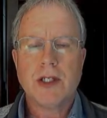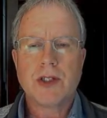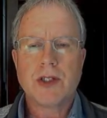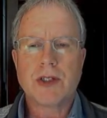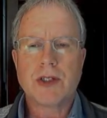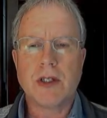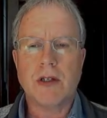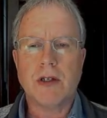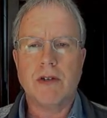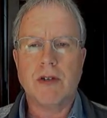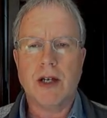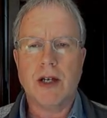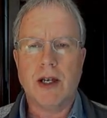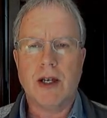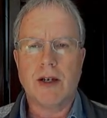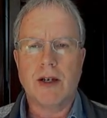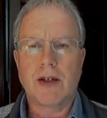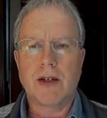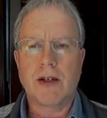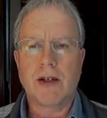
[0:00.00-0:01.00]

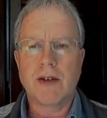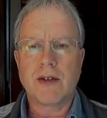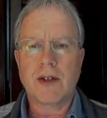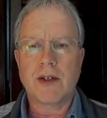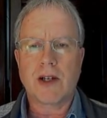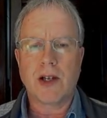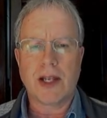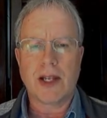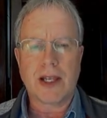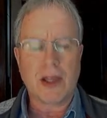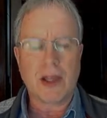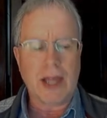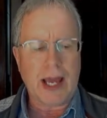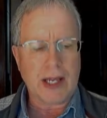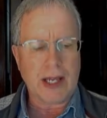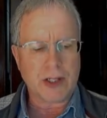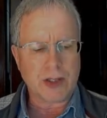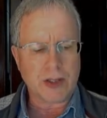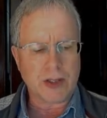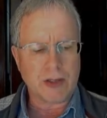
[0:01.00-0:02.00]
So click
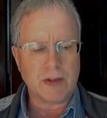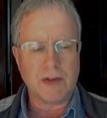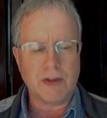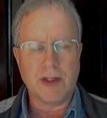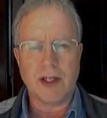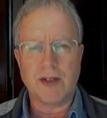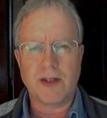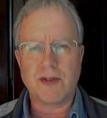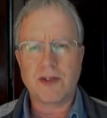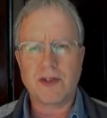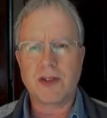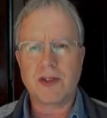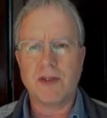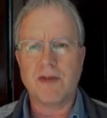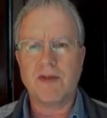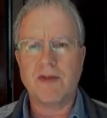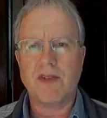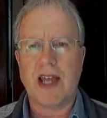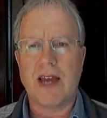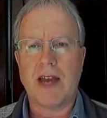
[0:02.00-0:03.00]
that to
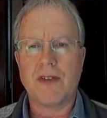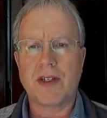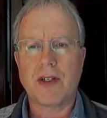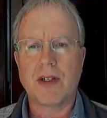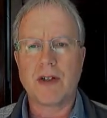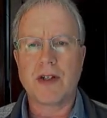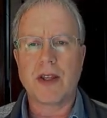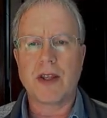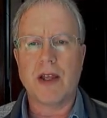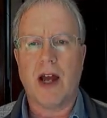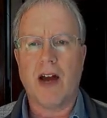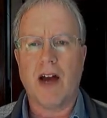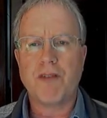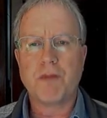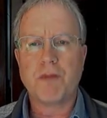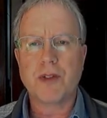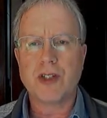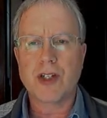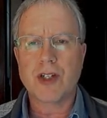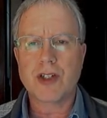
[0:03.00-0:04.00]
have it go to the
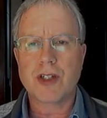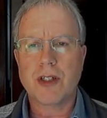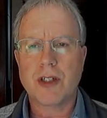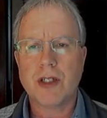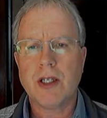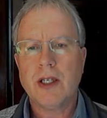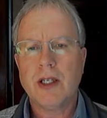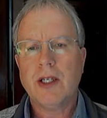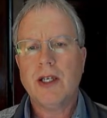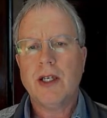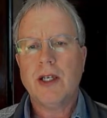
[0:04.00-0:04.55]
off position.